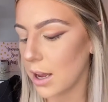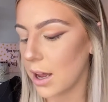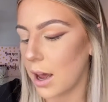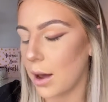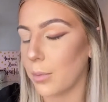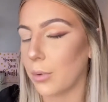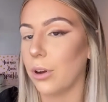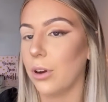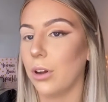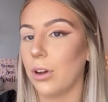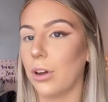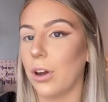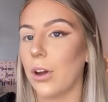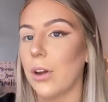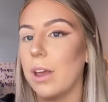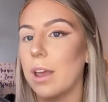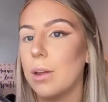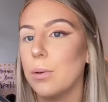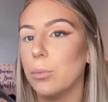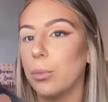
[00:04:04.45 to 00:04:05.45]
I'm going to go
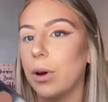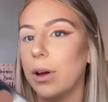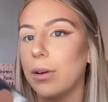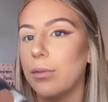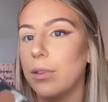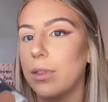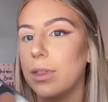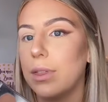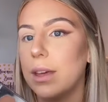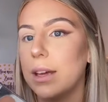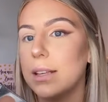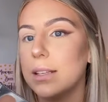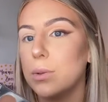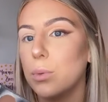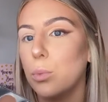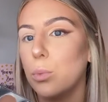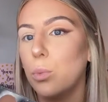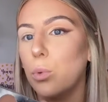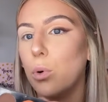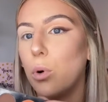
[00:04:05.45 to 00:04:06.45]
in with this
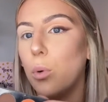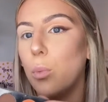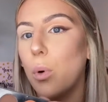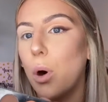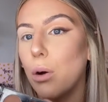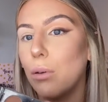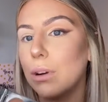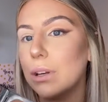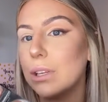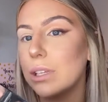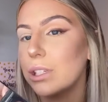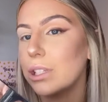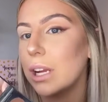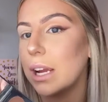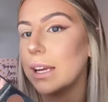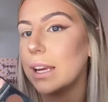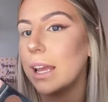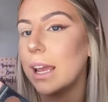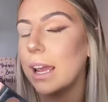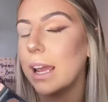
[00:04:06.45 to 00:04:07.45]
warm orange
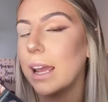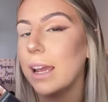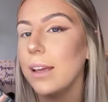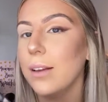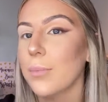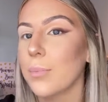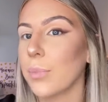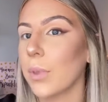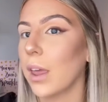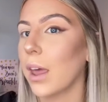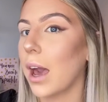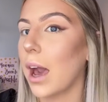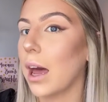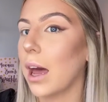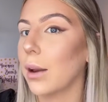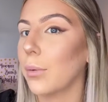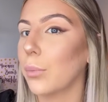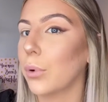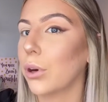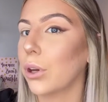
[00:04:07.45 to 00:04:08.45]
shade here, and
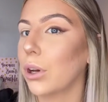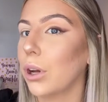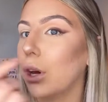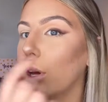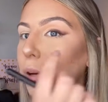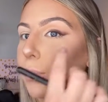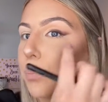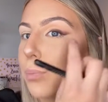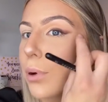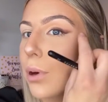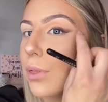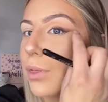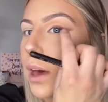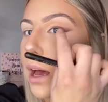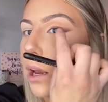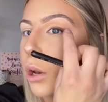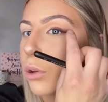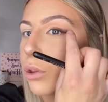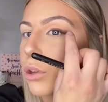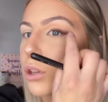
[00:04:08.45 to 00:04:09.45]
I'm going to put that
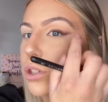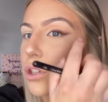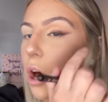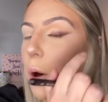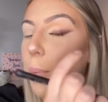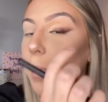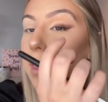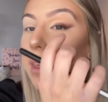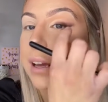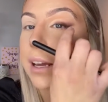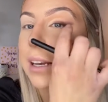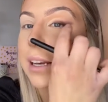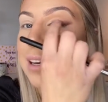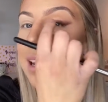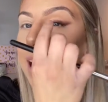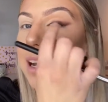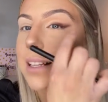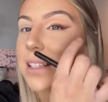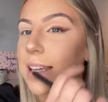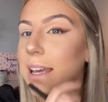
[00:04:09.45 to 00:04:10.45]
along the top and then
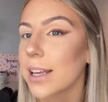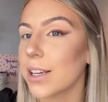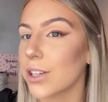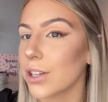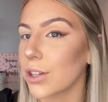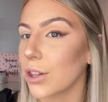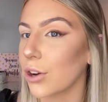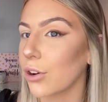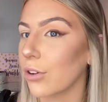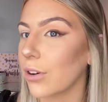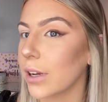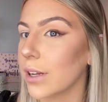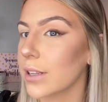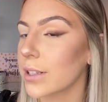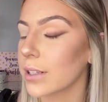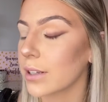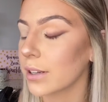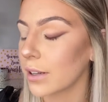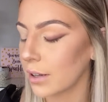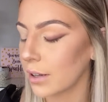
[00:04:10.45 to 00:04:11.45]
connect it into the crease.